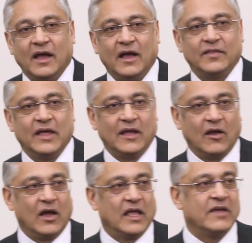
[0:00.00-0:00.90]
They're
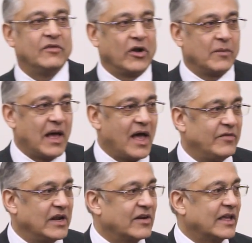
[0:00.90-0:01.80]
even on about
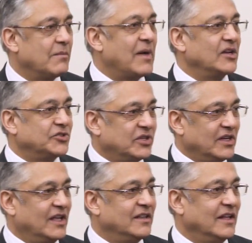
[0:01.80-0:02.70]
having a cricket match
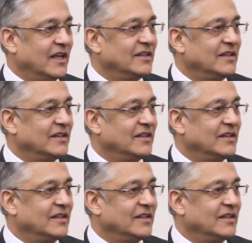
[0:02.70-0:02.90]
in